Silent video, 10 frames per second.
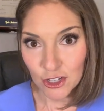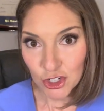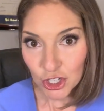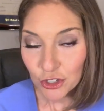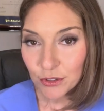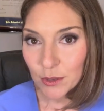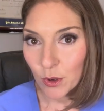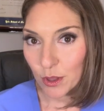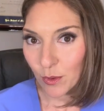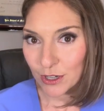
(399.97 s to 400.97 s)
children
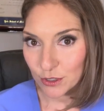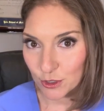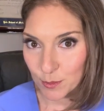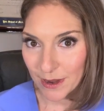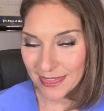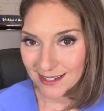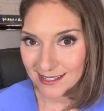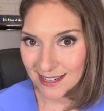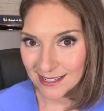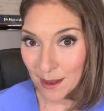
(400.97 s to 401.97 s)
were the ones who spread the
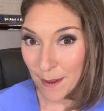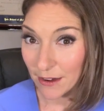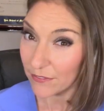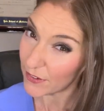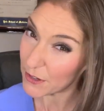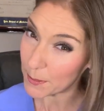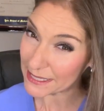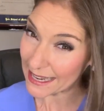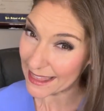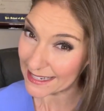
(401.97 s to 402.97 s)
disease about
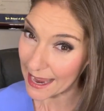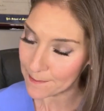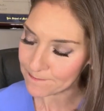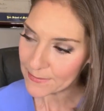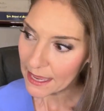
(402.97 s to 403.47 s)
50% of the time.